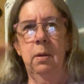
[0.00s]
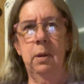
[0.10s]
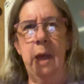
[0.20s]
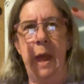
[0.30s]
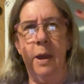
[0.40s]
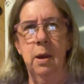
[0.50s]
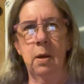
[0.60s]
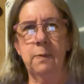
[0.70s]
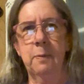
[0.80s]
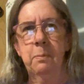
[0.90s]
hanging
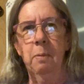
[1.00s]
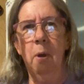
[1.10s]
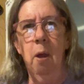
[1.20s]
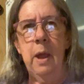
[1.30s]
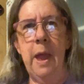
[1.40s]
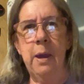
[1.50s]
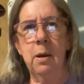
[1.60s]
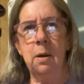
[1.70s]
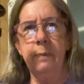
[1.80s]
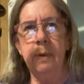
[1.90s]
off him, hanging
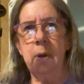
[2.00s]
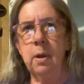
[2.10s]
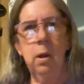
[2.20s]
off in it.